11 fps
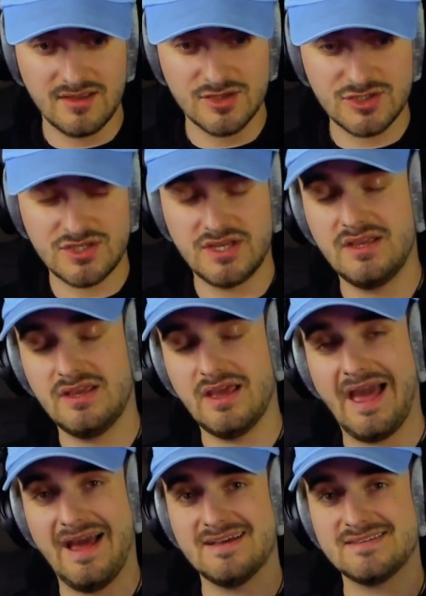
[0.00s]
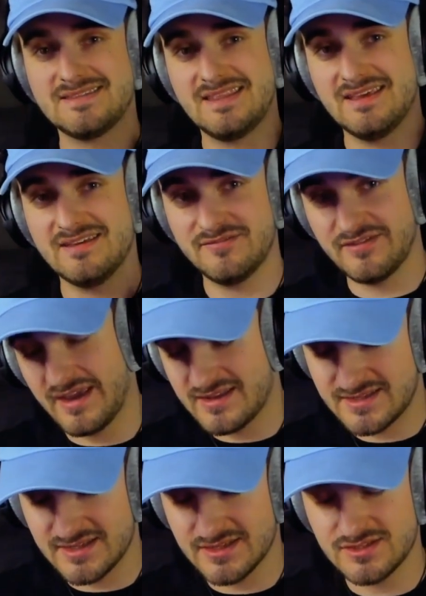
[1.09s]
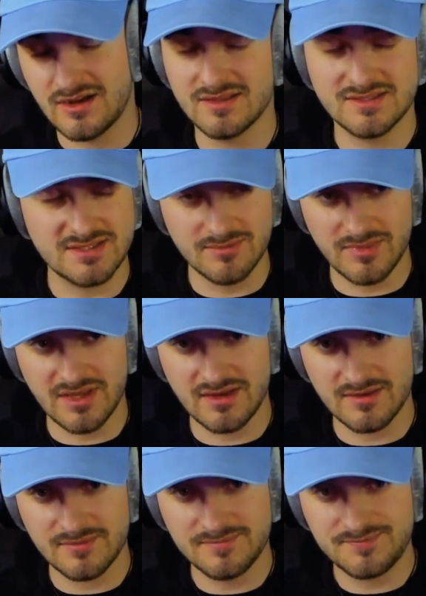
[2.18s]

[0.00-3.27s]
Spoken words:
she has the advantage on Sabine.